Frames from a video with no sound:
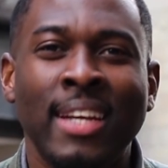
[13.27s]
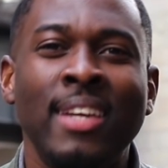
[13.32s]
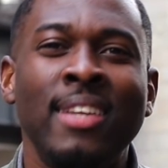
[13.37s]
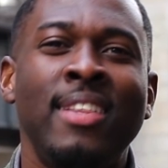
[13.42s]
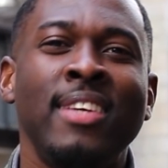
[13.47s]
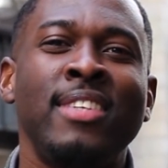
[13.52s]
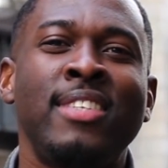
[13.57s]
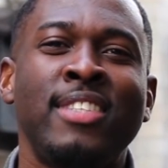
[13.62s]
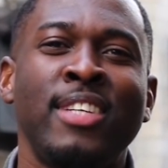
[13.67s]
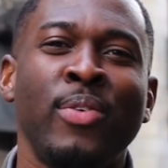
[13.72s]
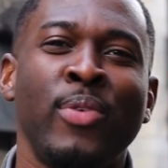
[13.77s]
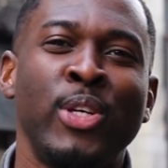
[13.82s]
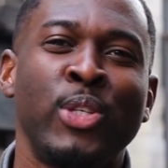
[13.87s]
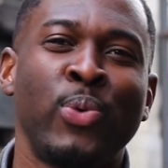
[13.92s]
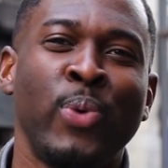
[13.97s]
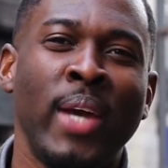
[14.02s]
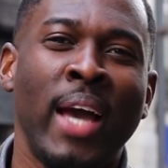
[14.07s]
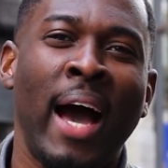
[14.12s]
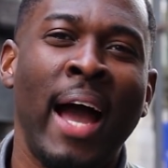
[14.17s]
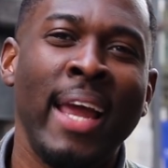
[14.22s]
In this
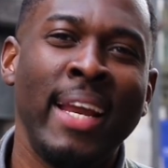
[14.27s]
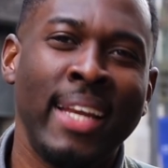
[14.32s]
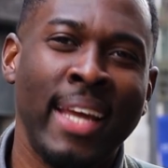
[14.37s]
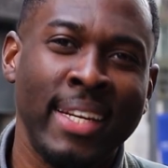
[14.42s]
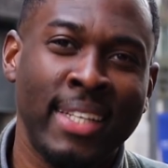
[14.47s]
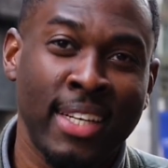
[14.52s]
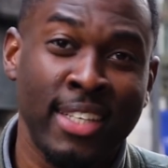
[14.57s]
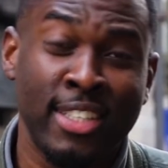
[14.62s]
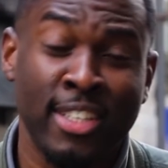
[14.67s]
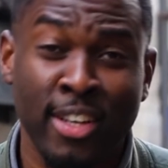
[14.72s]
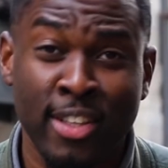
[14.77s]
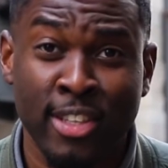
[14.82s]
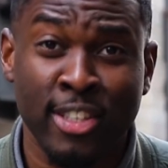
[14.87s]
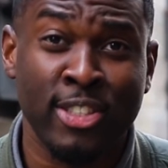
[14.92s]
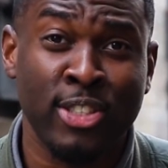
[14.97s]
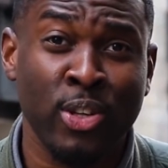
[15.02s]
series, we highlight and share the